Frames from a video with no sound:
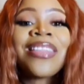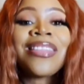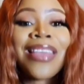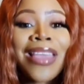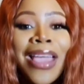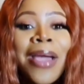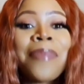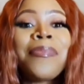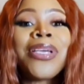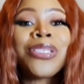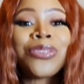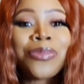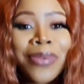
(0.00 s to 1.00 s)
They are
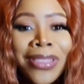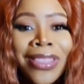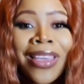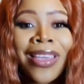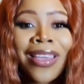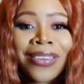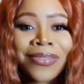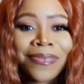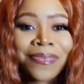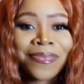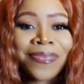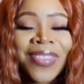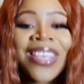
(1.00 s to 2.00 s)
meant to be there.
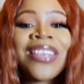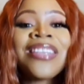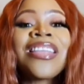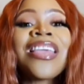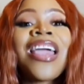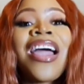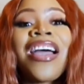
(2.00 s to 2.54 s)
They